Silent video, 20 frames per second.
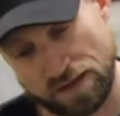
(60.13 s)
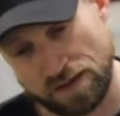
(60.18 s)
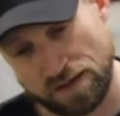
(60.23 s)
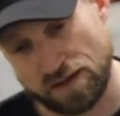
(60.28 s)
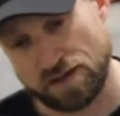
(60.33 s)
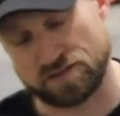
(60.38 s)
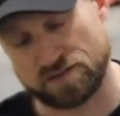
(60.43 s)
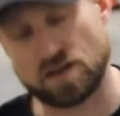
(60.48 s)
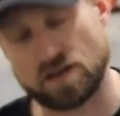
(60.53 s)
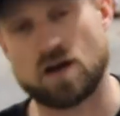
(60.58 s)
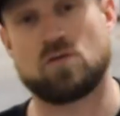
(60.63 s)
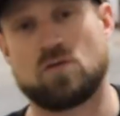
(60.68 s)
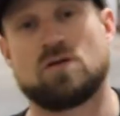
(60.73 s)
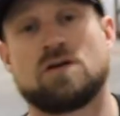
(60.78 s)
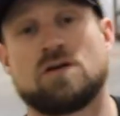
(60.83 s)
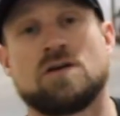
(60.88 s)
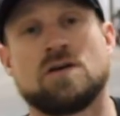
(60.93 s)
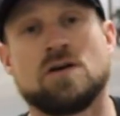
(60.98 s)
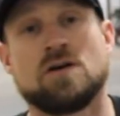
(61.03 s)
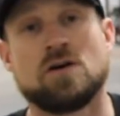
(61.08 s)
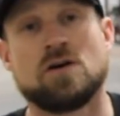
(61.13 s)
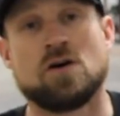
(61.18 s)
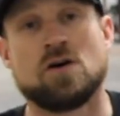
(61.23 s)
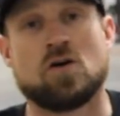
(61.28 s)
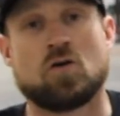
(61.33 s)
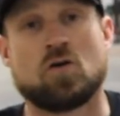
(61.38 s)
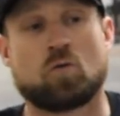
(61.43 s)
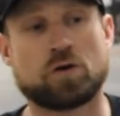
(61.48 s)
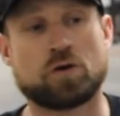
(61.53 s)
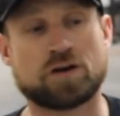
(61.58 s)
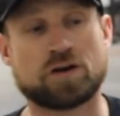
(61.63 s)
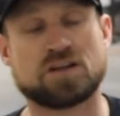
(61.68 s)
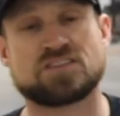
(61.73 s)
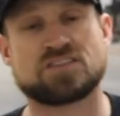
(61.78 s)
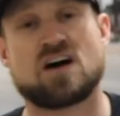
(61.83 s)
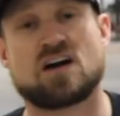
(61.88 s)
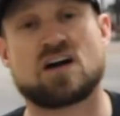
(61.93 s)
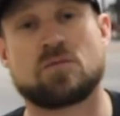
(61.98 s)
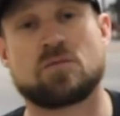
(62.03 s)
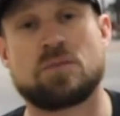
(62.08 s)
So we're going to
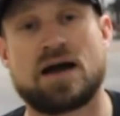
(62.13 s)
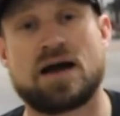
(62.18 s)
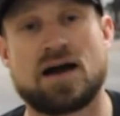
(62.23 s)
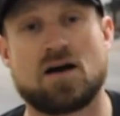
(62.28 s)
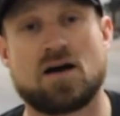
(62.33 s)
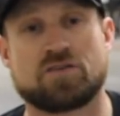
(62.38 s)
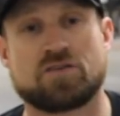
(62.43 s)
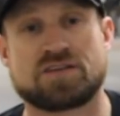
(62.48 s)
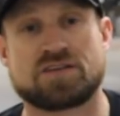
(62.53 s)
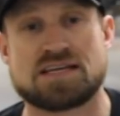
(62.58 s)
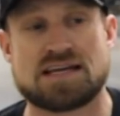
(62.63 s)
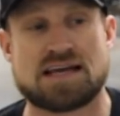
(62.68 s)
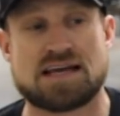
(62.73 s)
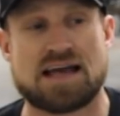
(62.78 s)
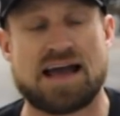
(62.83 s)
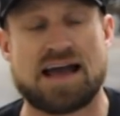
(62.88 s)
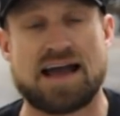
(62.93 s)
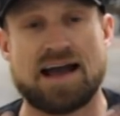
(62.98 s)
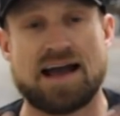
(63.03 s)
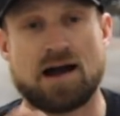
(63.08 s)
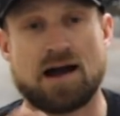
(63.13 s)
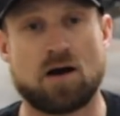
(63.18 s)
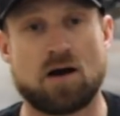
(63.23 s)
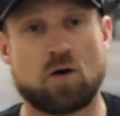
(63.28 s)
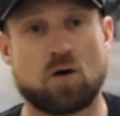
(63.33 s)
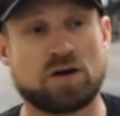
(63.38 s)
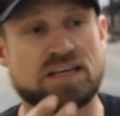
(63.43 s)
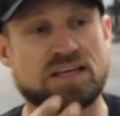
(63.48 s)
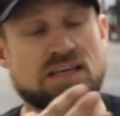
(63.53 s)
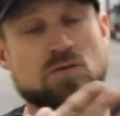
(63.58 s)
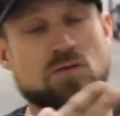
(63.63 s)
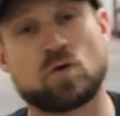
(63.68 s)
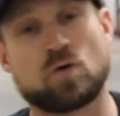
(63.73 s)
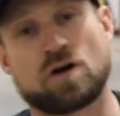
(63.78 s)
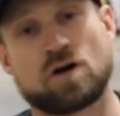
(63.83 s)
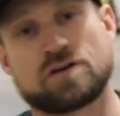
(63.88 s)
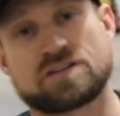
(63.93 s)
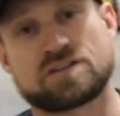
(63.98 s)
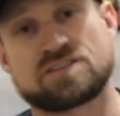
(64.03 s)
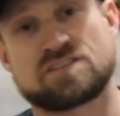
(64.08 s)
talk about how he
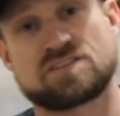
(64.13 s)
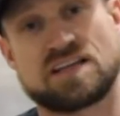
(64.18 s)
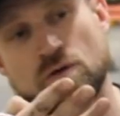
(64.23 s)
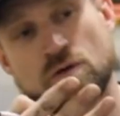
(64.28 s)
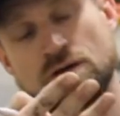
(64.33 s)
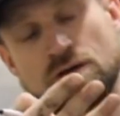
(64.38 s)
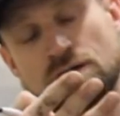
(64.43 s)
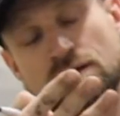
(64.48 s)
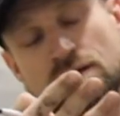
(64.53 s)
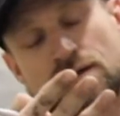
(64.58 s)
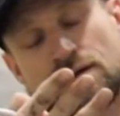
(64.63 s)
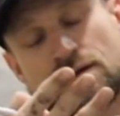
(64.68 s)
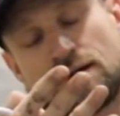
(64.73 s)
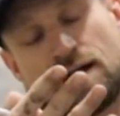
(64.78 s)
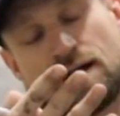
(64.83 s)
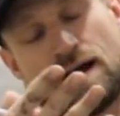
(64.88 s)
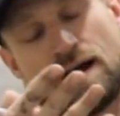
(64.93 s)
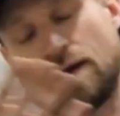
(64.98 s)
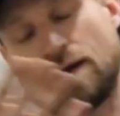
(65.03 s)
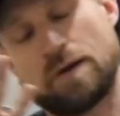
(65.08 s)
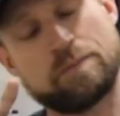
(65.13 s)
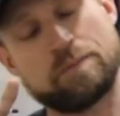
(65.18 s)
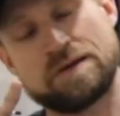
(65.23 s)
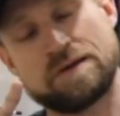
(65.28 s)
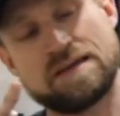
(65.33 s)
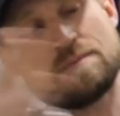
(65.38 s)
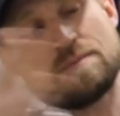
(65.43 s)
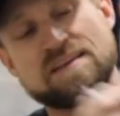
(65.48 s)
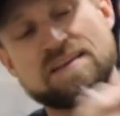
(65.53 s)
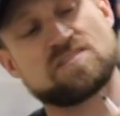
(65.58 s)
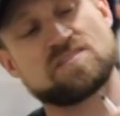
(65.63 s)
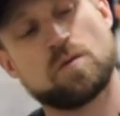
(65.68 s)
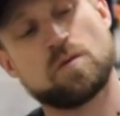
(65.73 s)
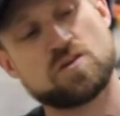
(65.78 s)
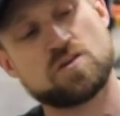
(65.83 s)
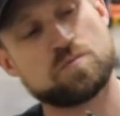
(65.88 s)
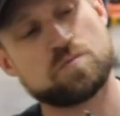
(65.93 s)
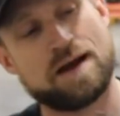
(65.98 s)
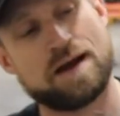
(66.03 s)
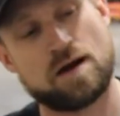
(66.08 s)
works. And, I mean, he makes so much
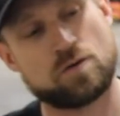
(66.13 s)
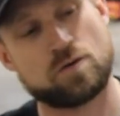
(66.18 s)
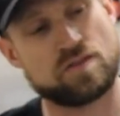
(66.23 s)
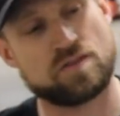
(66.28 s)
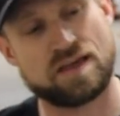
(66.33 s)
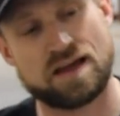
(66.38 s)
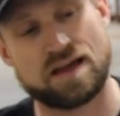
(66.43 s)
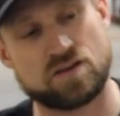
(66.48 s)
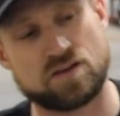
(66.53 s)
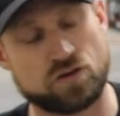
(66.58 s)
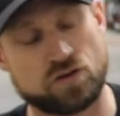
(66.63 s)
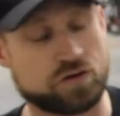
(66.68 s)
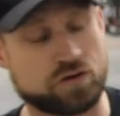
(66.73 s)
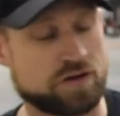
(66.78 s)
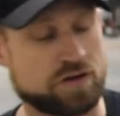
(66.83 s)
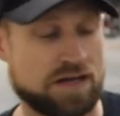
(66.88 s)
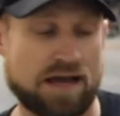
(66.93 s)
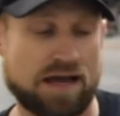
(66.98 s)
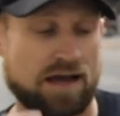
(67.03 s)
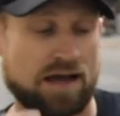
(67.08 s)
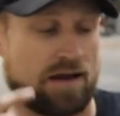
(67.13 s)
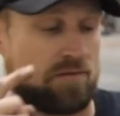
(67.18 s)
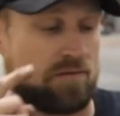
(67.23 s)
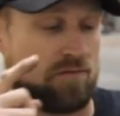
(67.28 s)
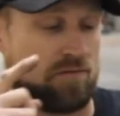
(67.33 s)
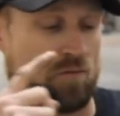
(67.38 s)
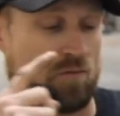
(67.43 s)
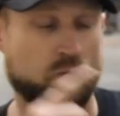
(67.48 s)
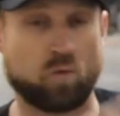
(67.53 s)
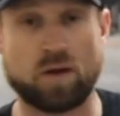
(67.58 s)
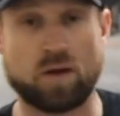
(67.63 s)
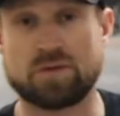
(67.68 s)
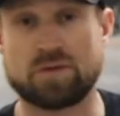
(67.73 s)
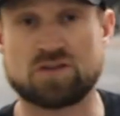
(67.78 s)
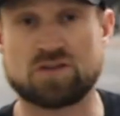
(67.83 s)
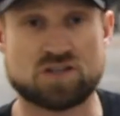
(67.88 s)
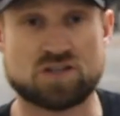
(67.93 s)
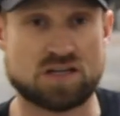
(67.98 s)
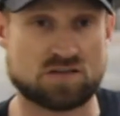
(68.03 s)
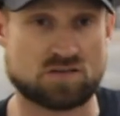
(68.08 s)
power that you're going to have women
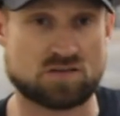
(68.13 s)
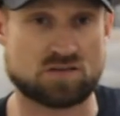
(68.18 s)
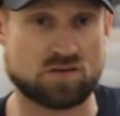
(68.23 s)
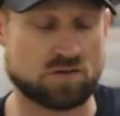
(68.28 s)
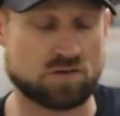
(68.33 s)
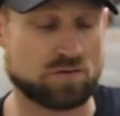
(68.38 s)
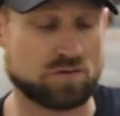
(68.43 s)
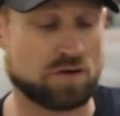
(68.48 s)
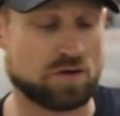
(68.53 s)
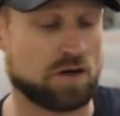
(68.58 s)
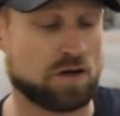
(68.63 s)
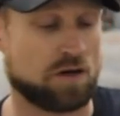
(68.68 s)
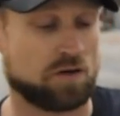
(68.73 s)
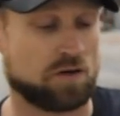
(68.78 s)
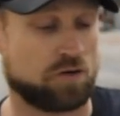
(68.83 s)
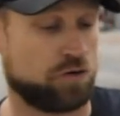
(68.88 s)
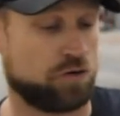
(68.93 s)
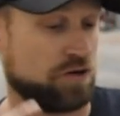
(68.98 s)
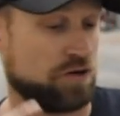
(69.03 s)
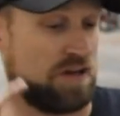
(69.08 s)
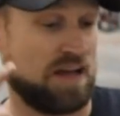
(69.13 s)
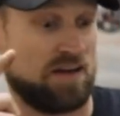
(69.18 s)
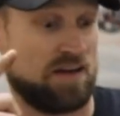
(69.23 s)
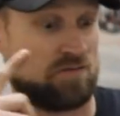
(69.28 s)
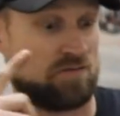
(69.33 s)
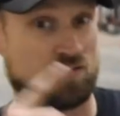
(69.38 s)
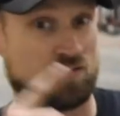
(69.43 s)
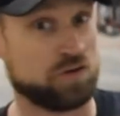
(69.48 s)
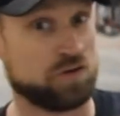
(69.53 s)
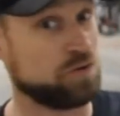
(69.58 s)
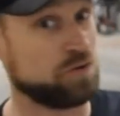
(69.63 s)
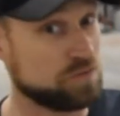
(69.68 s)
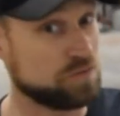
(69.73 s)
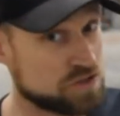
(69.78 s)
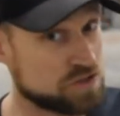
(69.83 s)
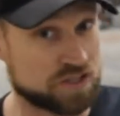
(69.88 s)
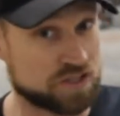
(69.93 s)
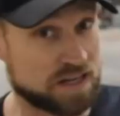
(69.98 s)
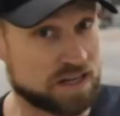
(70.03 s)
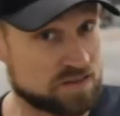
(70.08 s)
chasing you. You're going to have dudes
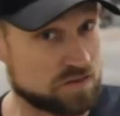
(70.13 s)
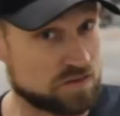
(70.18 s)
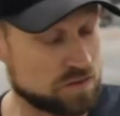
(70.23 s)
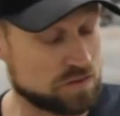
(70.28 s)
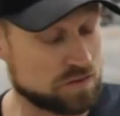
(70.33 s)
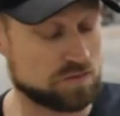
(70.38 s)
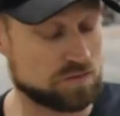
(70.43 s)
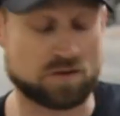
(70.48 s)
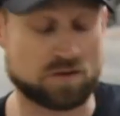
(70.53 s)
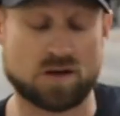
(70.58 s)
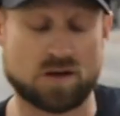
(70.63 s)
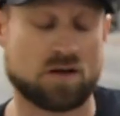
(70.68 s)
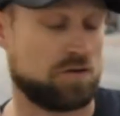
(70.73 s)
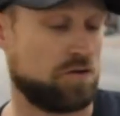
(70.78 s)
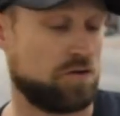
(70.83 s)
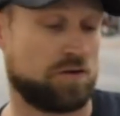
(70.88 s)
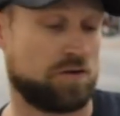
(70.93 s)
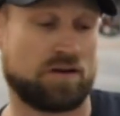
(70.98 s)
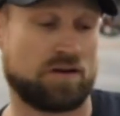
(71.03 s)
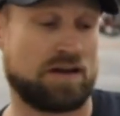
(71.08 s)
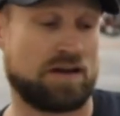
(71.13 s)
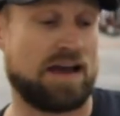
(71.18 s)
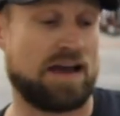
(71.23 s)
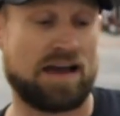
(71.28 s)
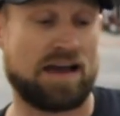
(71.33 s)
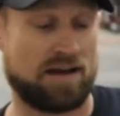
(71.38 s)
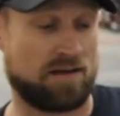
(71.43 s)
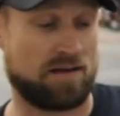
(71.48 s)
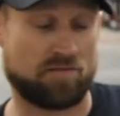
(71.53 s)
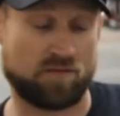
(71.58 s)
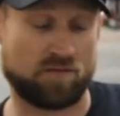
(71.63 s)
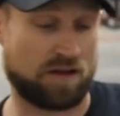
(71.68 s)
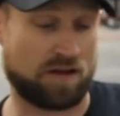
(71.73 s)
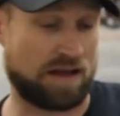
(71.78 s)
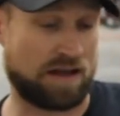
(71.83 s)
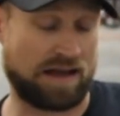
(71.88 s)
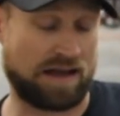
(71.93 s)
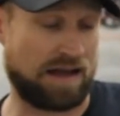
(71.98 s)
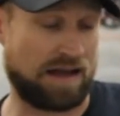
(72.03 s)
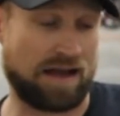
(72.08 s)
chasing you. You're going to have,
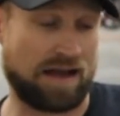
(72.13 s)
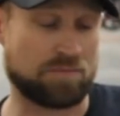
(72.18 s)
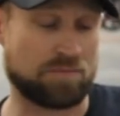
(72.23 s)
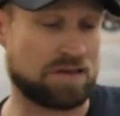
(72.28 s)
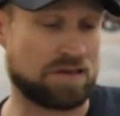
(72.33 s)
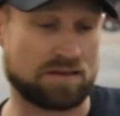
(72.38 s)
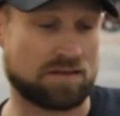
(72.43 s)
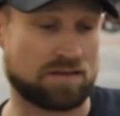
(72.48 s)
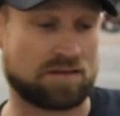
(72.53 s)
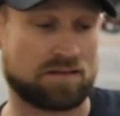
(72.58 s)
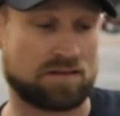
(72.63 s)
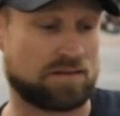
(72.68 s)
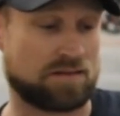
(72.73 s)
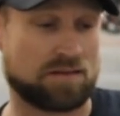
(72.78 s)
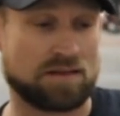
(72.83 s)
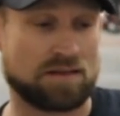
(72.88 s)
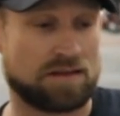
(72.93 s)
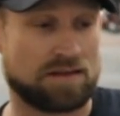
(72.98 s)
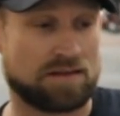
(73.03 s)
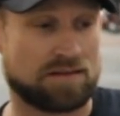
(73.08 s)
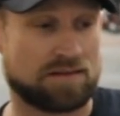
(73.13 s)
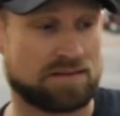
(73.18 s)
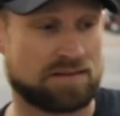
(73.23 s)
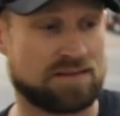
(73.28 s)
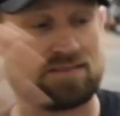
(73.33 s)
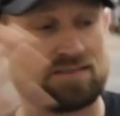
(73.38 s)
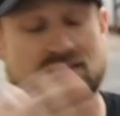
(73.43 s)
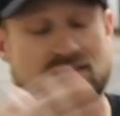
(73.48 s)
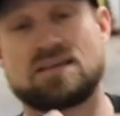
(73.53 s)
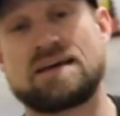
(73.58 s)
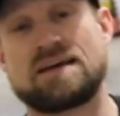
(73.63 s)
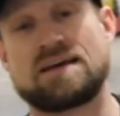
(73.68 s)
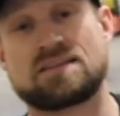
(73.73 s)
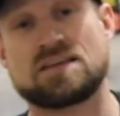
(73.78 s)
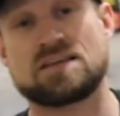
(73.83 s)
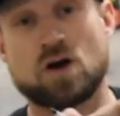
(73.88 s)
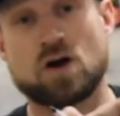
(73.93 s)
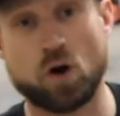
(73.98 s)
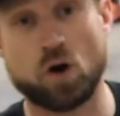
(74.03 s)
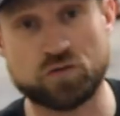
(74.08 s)
I mean, this is like the
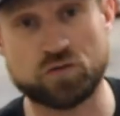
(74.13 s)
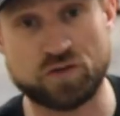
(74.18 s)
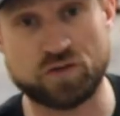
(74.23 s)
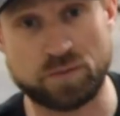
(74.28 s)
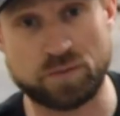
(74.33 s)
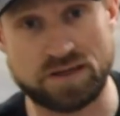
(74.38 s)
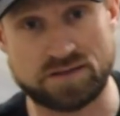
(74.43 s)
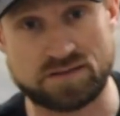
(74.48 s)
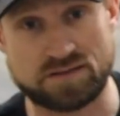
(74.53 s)
ultimate